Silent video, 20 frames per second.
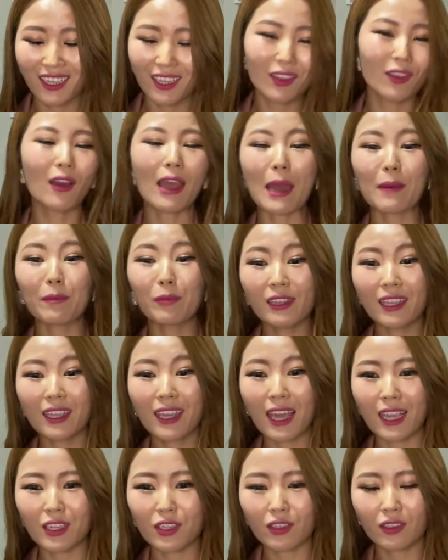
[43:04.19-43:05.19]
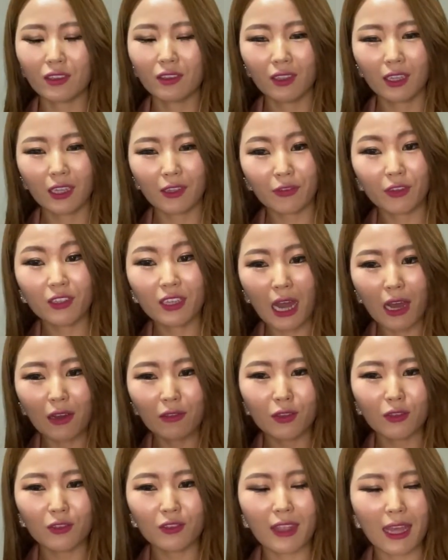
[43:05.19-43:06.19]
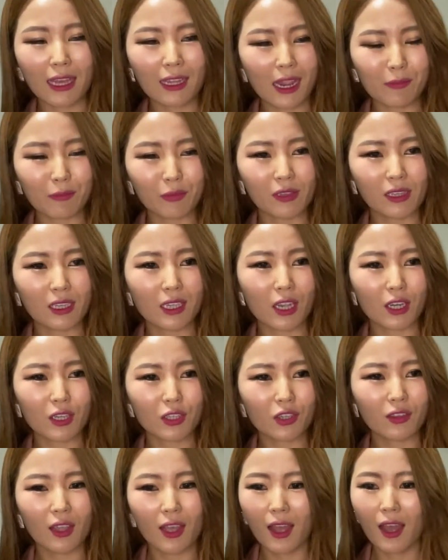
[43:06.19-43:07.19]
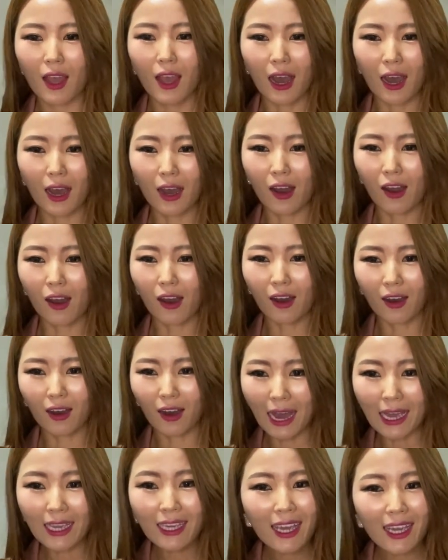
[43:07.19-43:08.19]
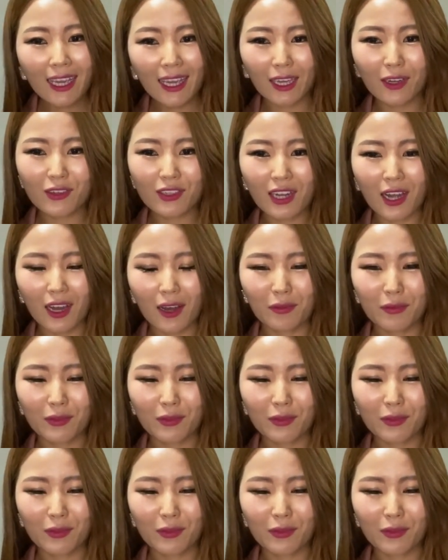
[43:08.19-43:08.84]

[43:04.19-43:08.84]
the application, if you download that application, uh, I can get a job.